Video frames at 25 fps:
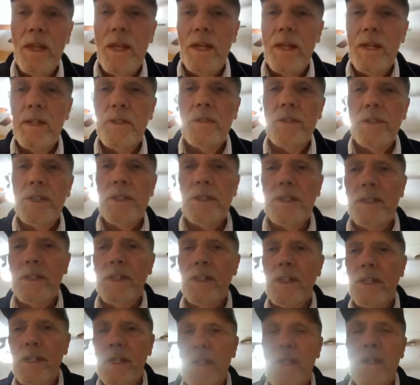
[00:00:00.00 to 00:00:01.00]
And then
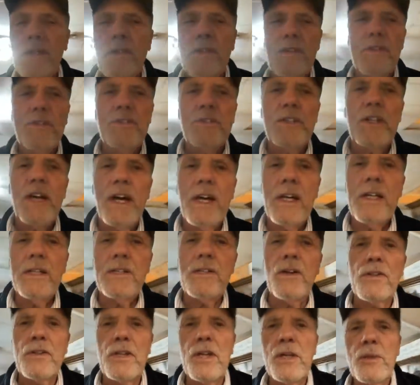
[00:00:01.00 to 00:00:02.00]
decide
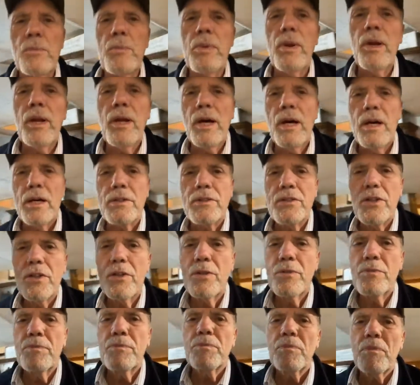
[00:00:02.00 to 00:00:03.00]
on a plot.
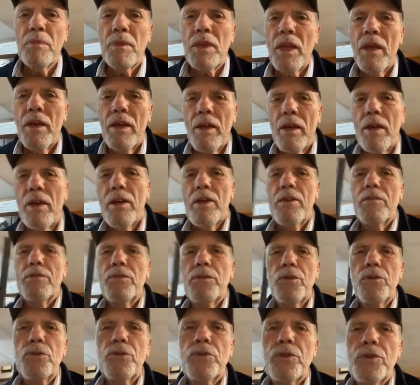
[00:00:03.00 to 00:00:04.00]
If
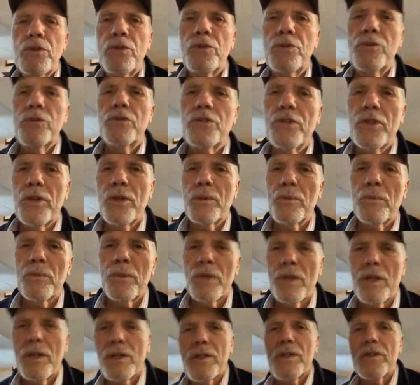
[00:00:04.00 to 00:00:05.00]
you do
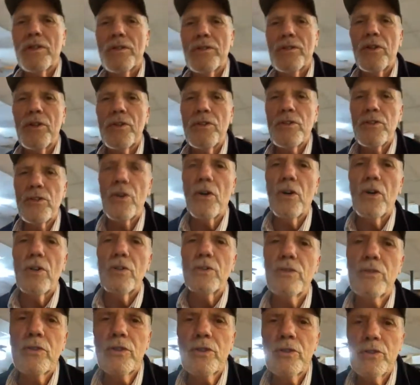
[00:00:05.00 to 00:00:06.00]
some search
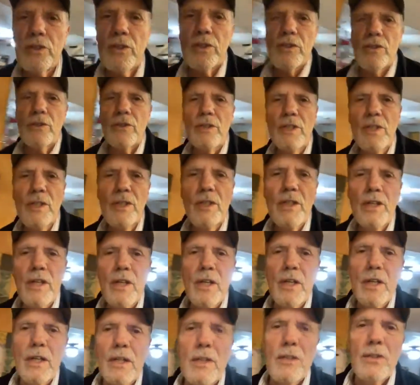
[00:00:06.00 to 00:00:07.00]
on Google,
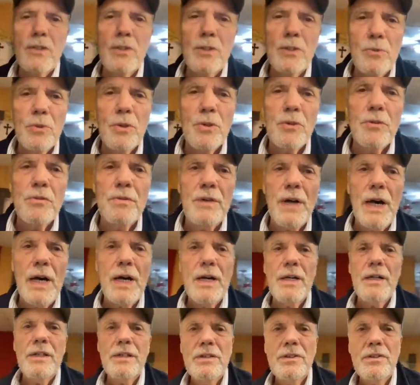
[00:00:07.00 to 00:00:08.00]
you will
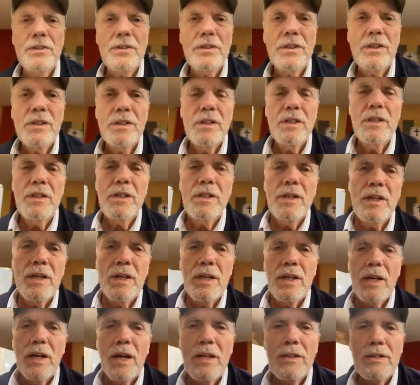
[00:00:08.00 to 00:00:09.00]
find
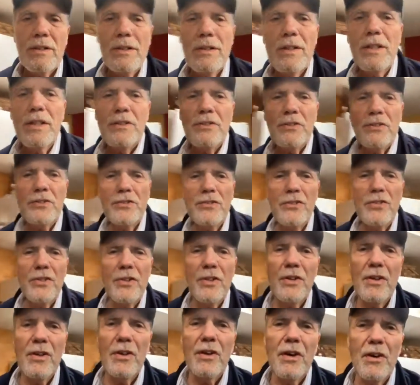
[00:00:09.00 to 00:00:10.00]
a list
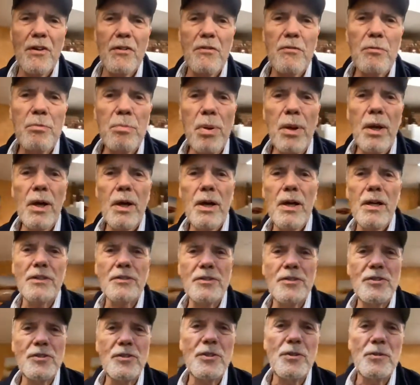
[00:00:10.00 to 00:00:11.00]
of
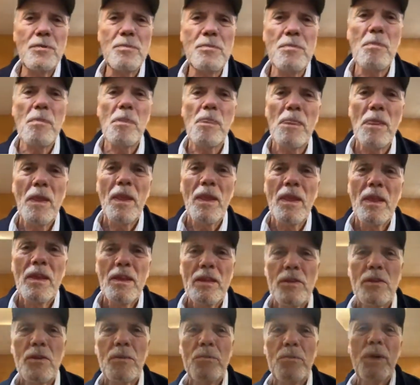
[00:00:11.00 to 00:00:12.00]
plots.
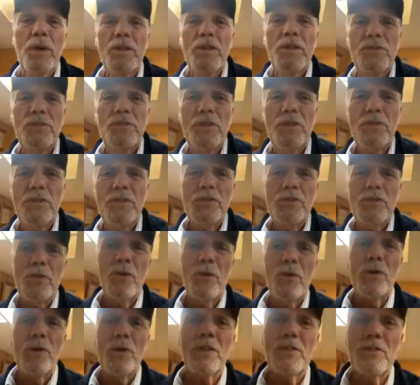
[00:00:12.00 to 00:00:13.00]
The basic
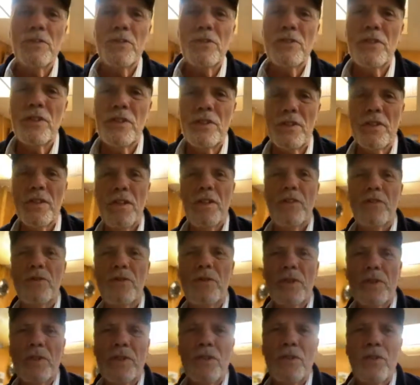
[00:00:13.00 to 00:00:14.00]
stories that are
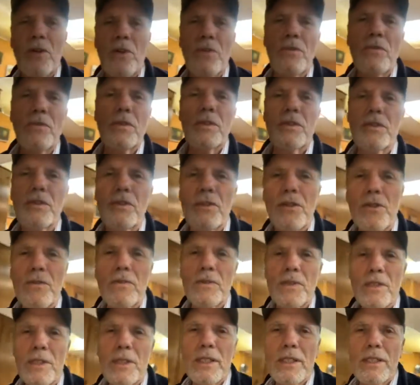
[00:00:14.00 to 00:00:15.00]
written over and
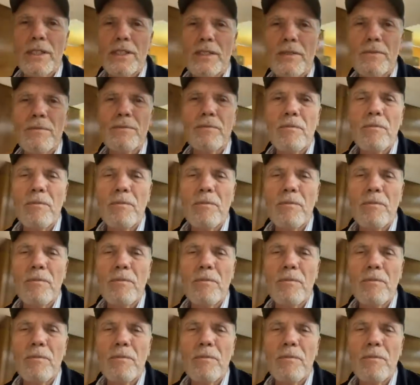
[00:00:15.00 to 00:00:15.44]
over again.